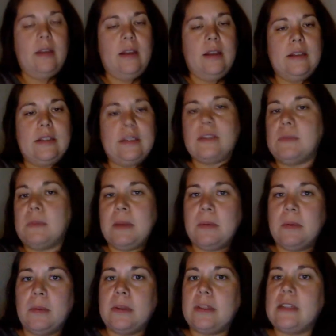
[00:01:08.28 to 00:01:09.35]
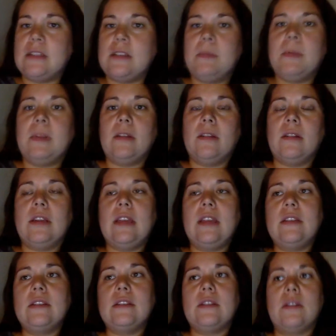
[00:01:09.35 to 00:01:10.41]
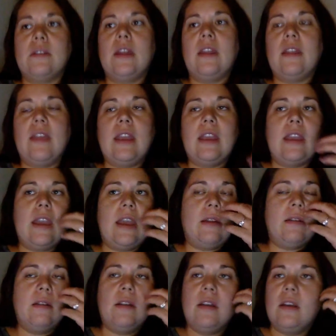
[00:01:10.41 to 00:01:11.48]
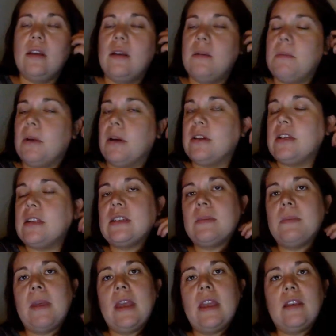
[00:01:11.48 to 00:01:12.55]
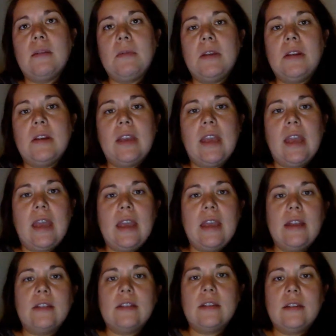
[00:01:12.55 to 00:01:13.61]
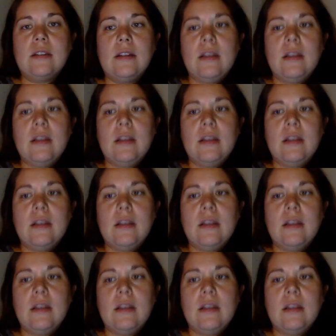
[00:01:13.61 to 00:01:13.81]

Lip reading: assist people with disabilities so that they can participate, communicate,